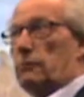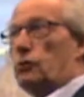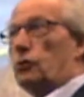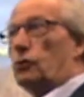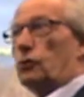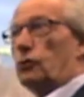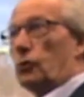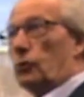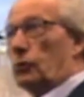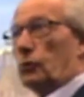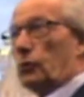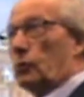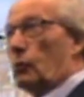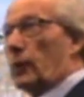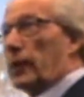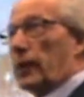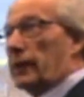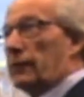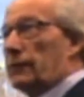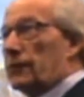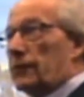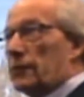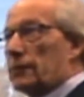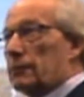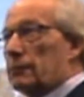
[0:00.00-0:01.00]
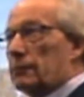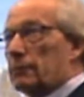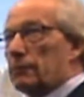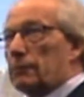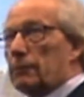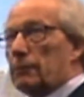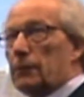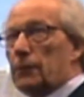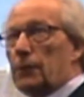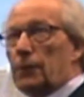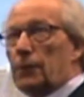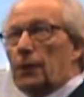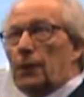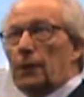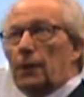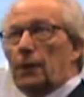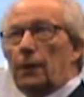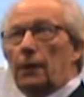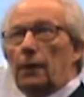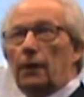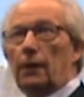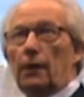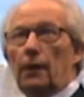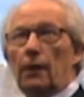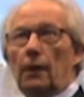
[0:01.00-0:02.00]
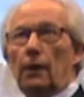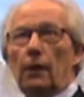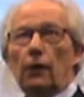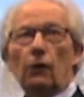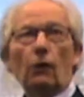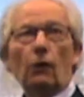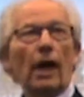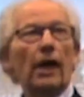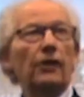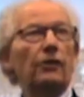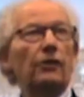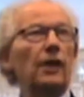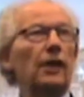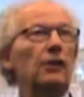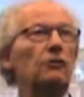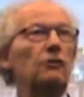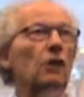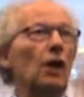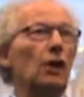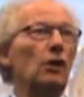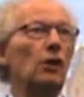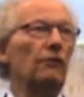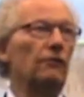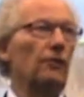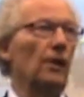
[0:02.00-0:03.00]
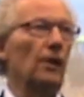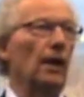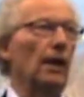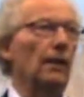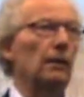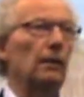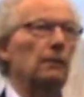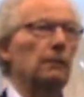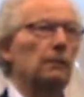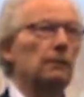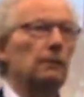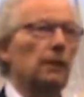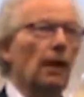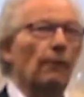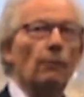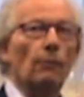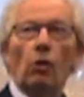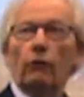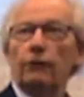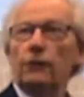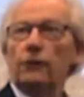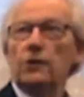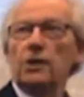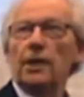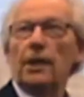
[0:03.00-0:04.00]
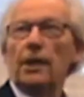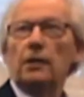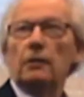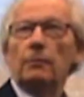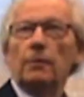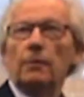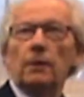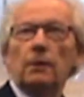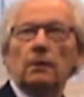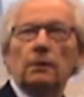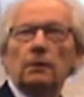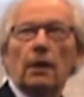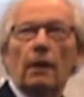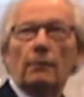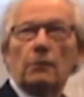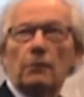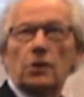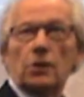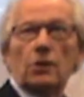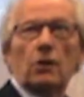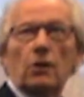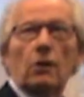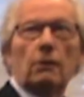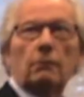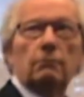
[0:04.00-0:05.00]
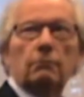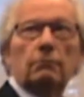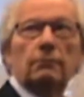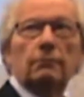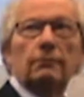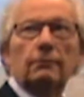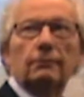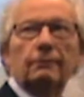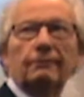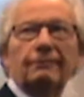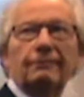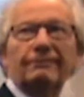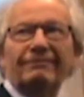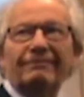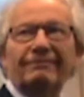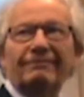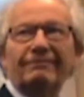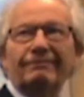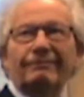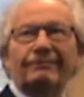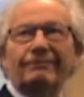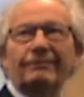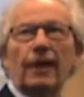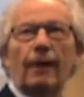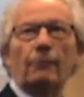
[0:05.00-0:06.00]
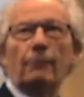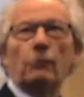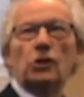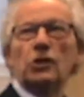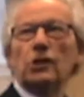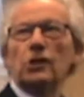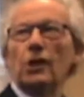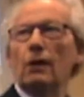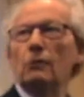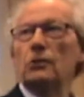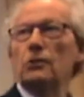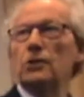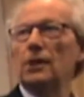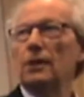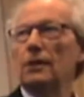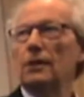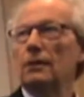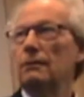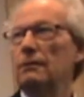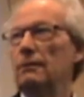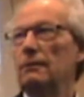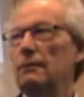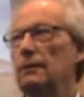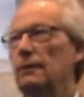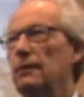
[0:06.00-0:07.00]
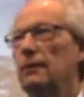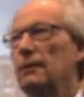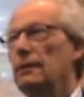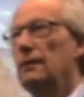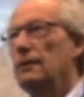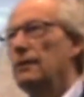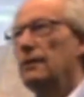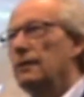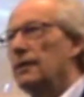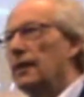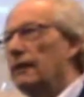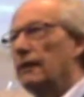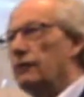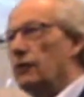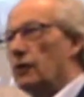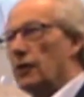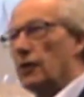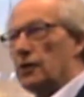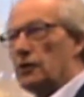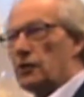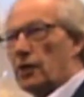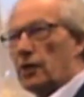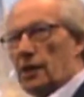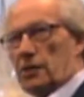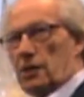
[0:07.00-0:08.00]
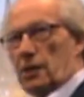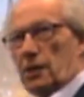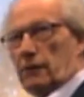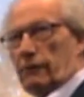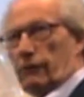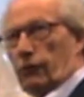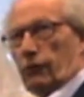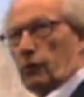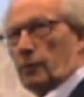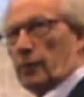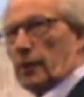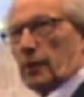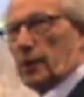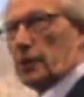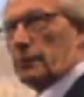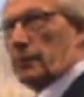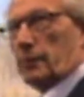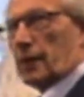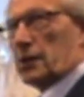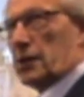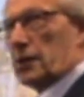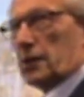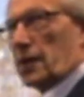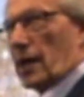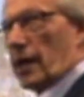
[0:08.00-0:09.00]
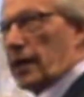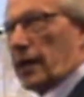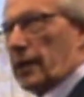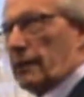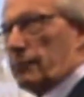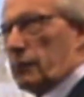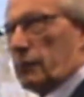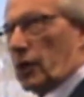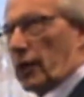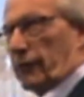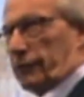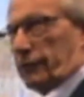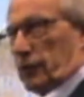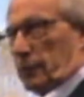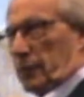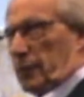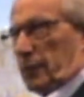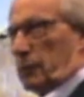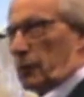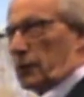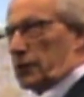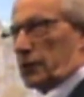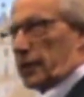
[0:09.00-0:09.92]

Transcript: to rule the waves. Now I think none of that. I'm all for sentiment, I'm a Scot, I'm nostalgic. And if you're interested in football as much as I am, you have to be both